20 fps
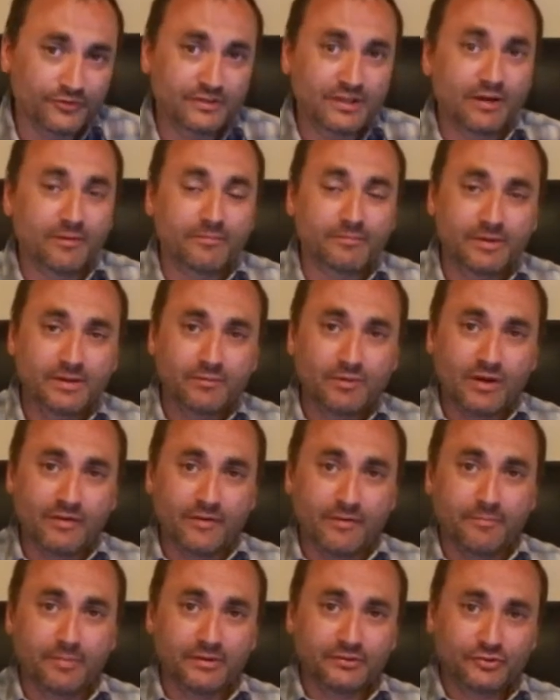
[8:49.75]
Now, meanwhile, I have
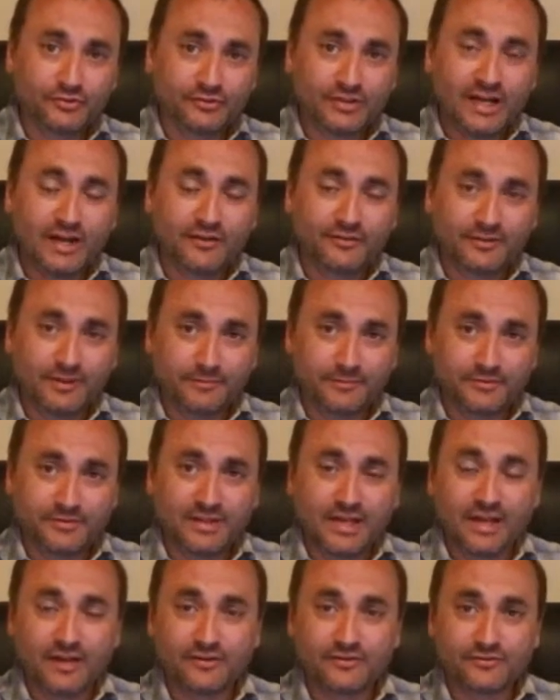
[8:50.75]
a bunch of towels
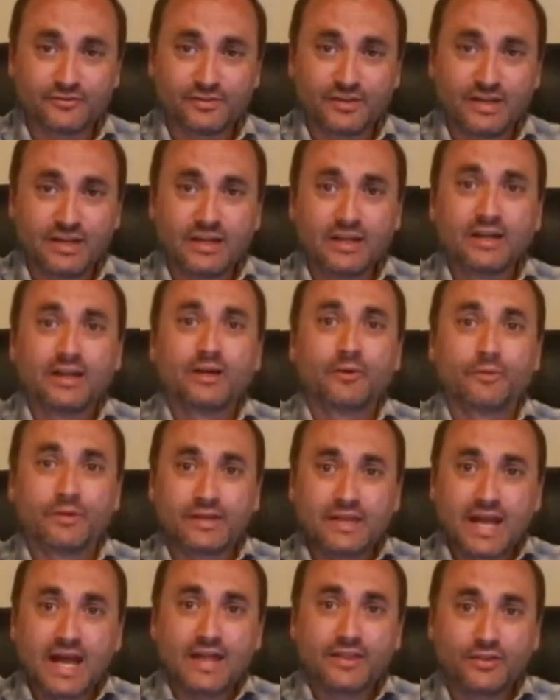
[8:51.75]
upstairs. We
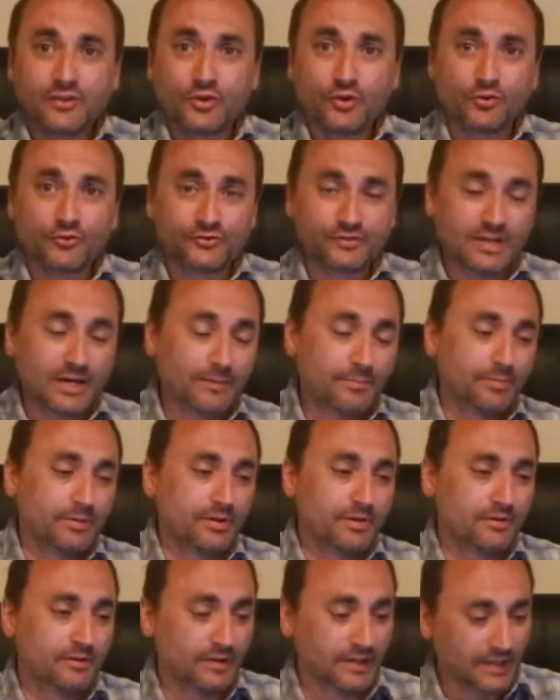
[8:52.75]
gather those up.
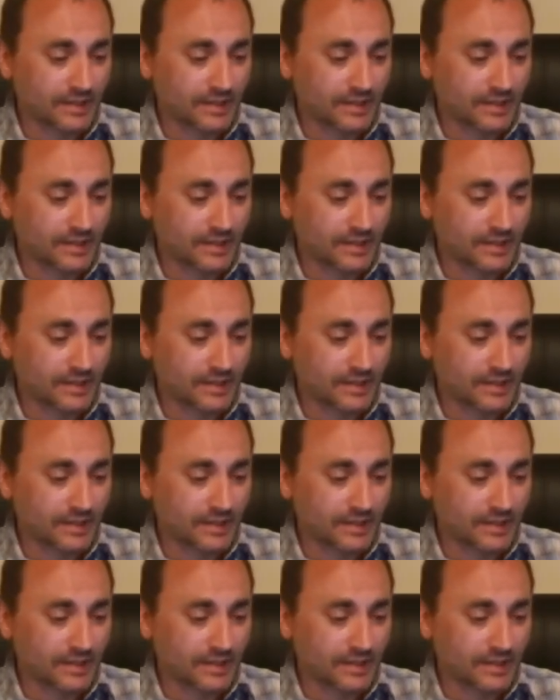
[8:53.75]
I